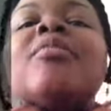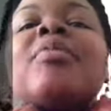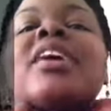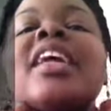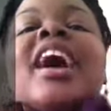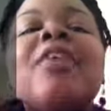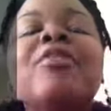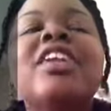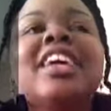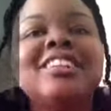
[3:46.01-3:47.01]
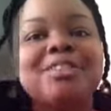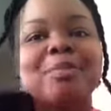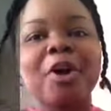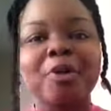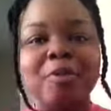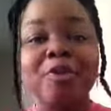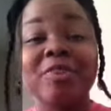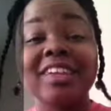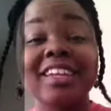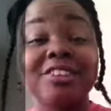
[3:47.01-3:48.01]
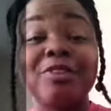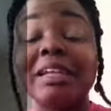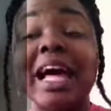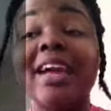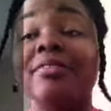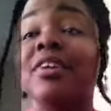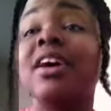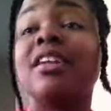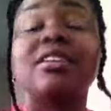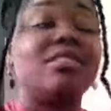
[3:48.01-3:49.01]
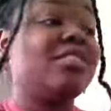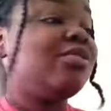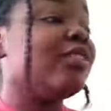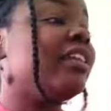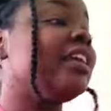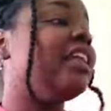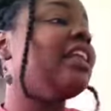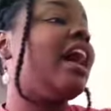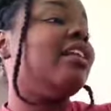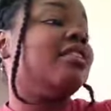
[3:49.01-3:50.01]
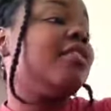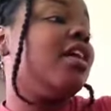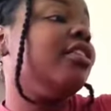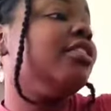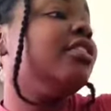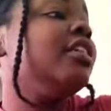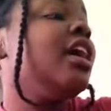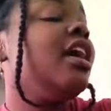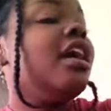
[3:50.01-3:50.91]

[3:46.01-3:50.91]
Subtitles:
But yeah, I'm really into purple, really into a lot of colors, really a lot of colors.